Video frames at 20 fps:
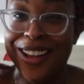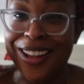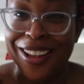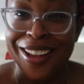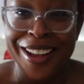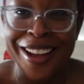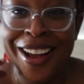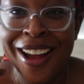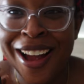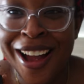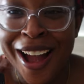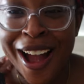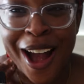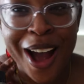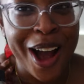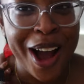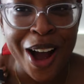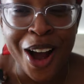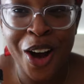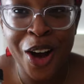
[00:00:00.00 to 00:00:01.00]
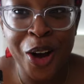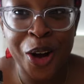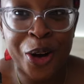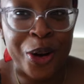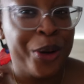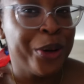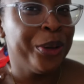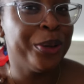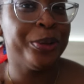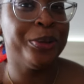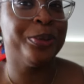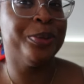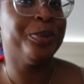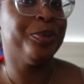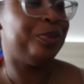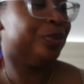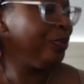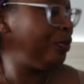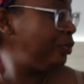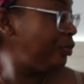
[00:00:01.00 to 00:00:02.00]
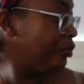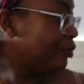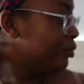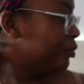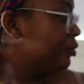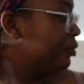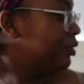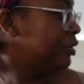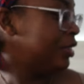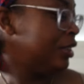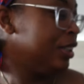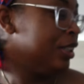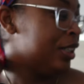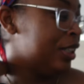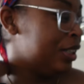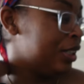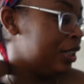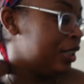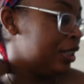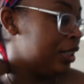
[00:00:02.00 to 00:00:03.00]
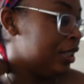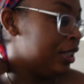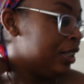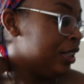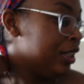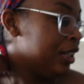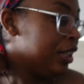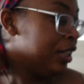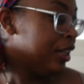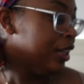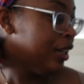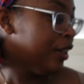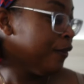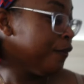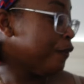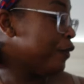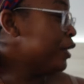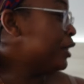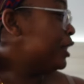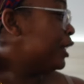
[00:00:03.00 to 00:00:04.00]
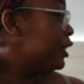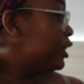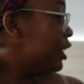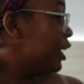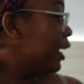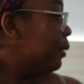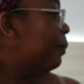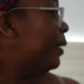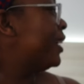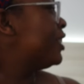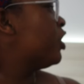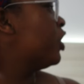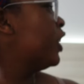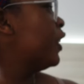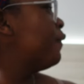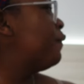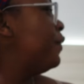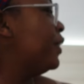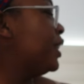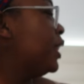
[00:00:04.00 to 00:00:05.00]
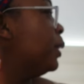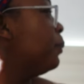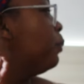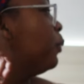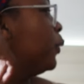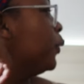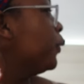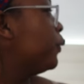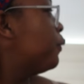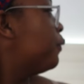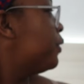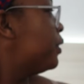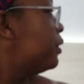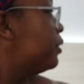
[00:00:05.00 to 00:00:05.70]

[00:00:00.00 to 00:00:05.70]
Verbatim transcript: um, oh. Wait. It's 50, but it's only 50 proof.